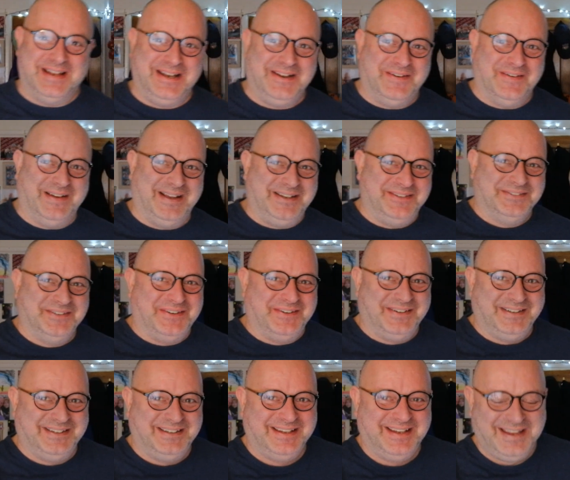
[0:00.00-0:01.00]
Anyway,
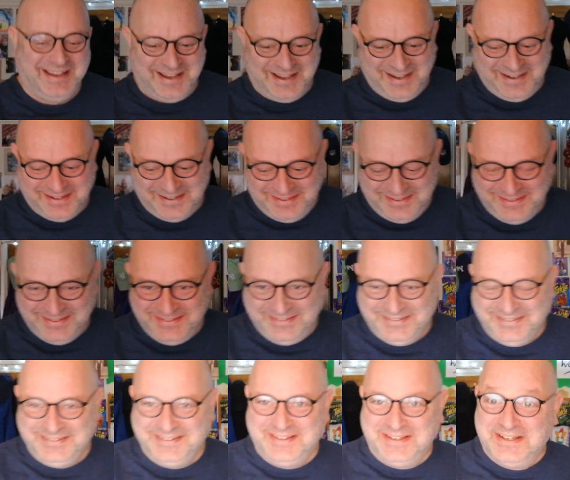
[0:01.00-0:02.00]
right.
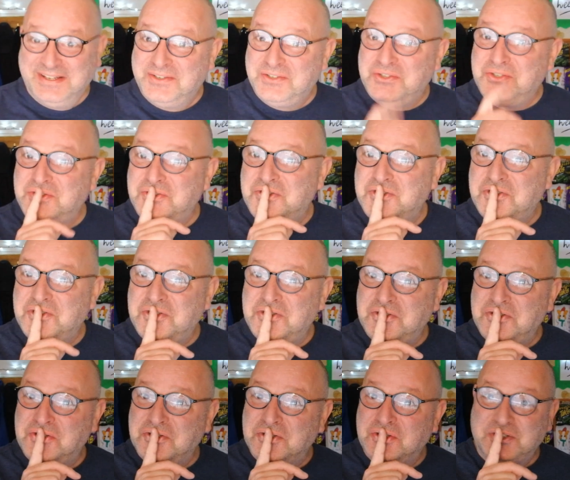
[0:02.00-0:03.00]

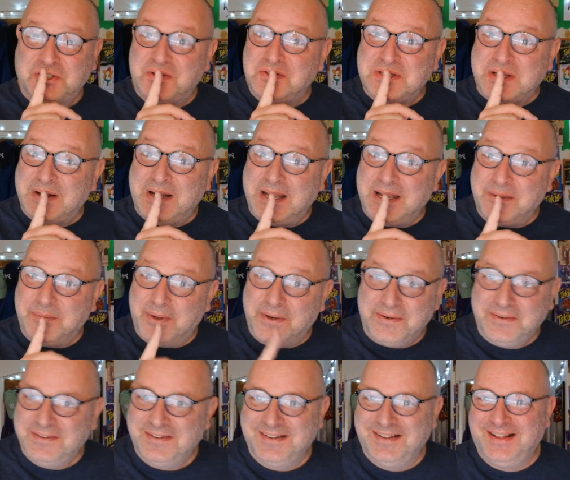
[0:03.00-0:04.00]
Shh, don't tell
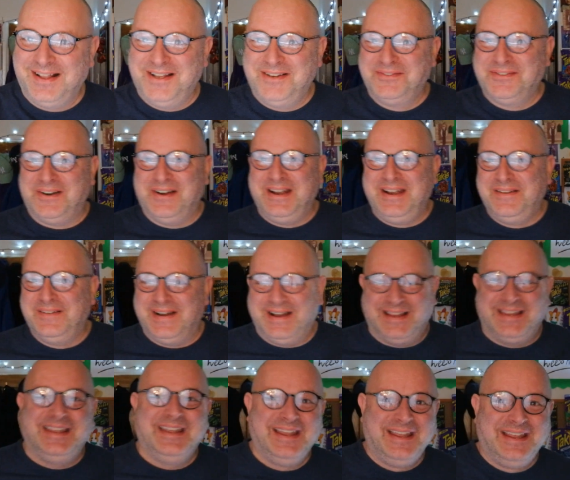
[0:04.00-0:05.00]
anyone. right,
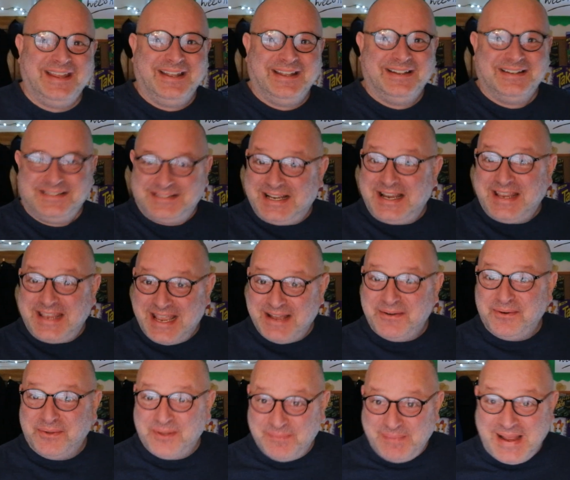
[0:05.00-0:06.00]
anyway, take care,
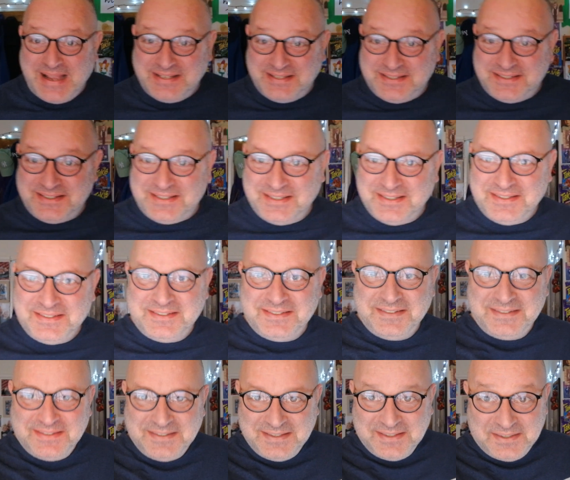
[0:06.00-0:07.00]
all the best.
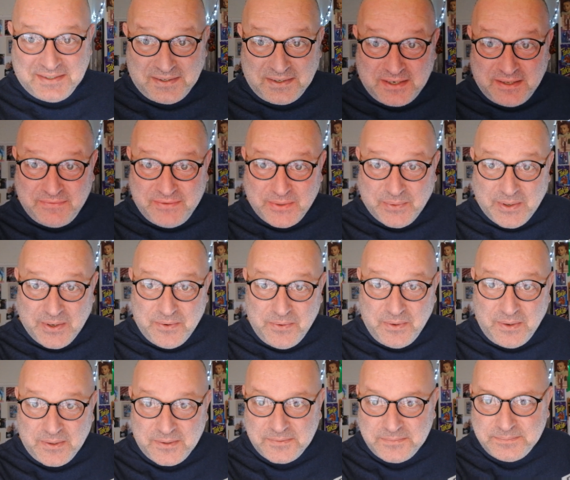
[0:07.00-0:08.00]
I love you all.